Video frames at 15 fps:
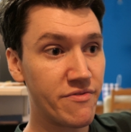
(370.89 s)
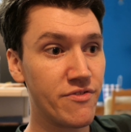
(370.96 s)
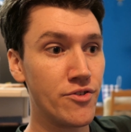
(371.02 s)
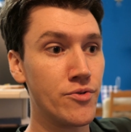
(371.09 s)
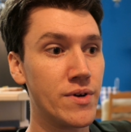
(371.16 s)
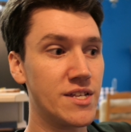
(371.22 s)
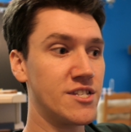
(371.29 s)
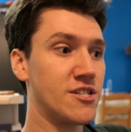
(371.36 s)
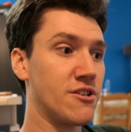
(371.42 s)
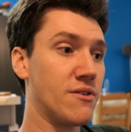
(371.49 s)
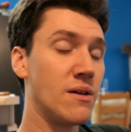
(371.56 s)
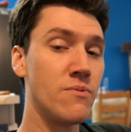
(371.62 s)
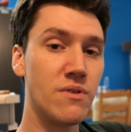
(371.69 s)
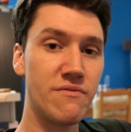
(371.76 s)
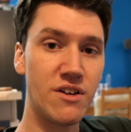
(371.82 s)
fluids so
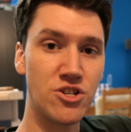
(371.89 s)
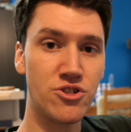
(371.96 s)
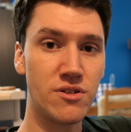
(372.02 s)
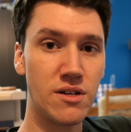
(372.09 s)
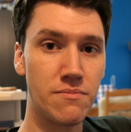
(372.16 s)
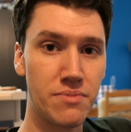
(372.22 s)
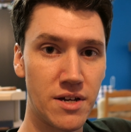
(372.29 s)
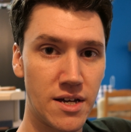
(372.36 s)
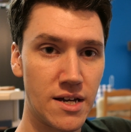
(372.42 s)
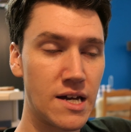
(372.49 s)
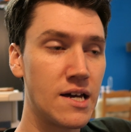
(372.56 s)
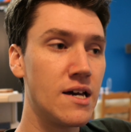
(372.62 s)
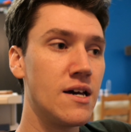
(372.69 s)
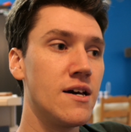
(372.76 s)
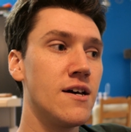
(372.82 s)
he would eventually
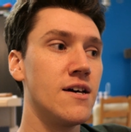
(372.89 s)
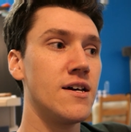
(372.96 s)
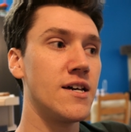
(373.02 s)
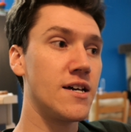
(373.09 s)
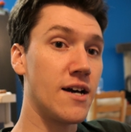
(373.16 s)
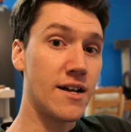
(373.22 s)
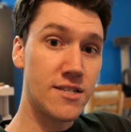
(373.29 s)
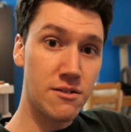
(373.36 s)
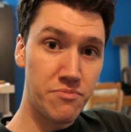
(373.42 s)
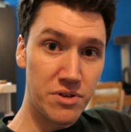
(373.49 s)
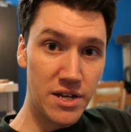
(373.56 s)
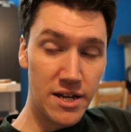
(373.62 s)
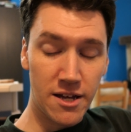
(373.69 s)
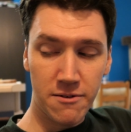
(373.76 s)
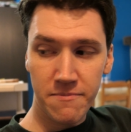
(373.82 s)
pee. He got to
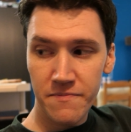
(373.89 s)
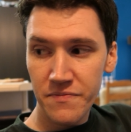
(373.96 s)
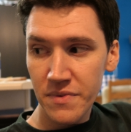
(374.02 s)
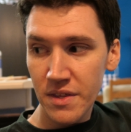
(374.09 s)
pee,